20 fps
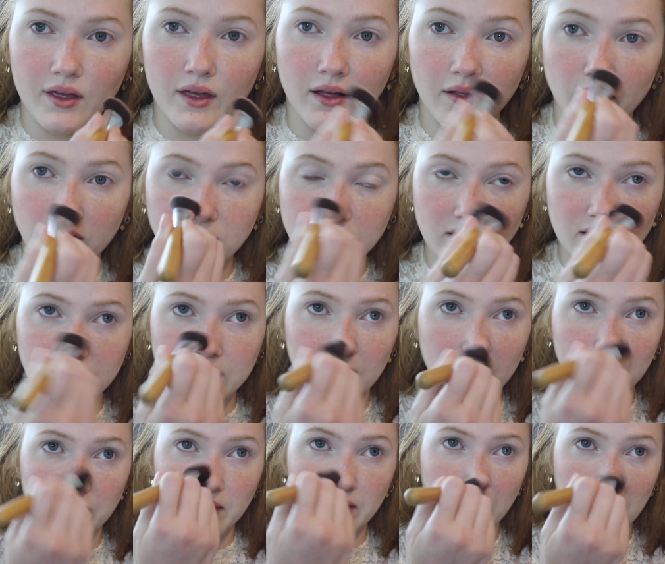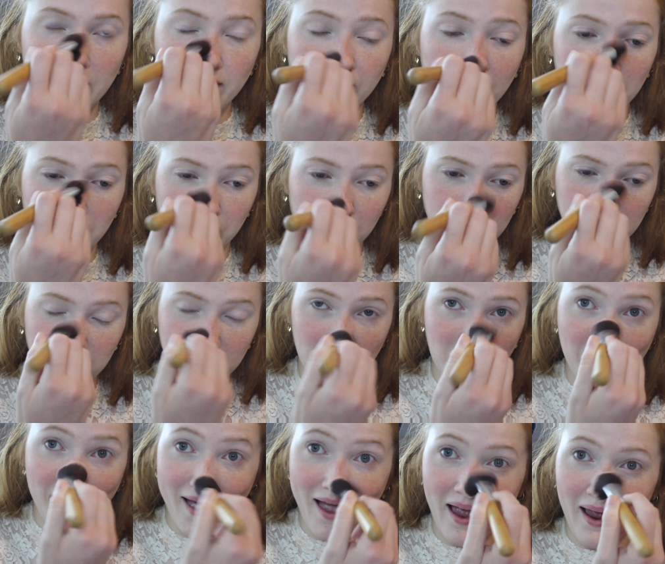it looks like that in real life, I wouldn't
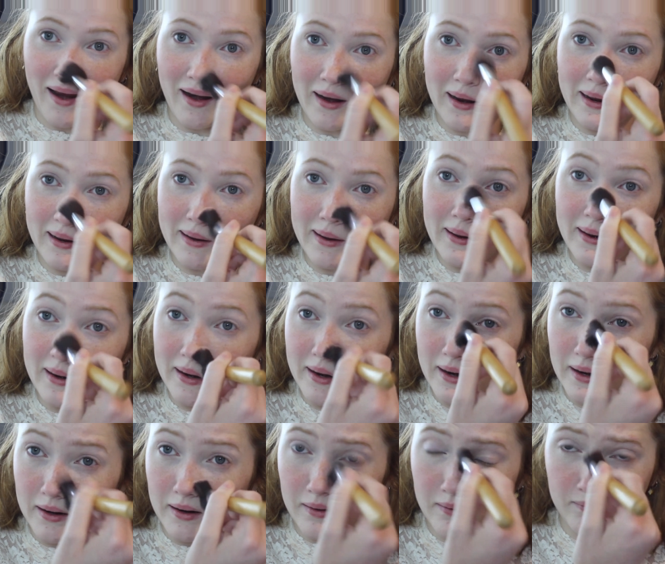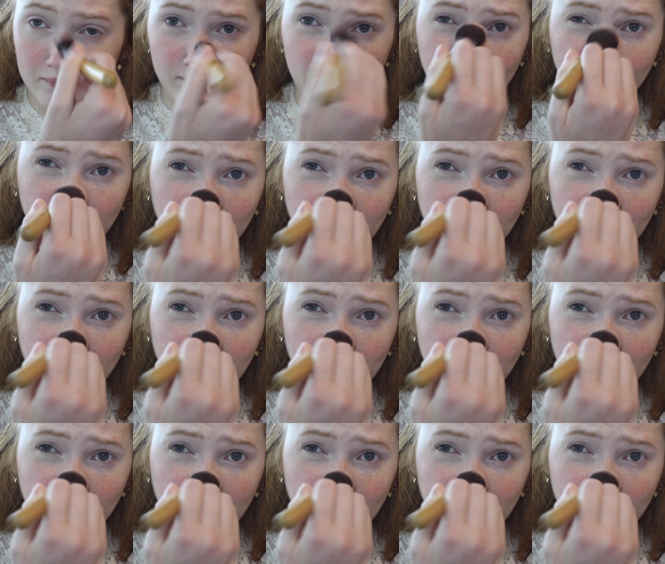be mad, you know.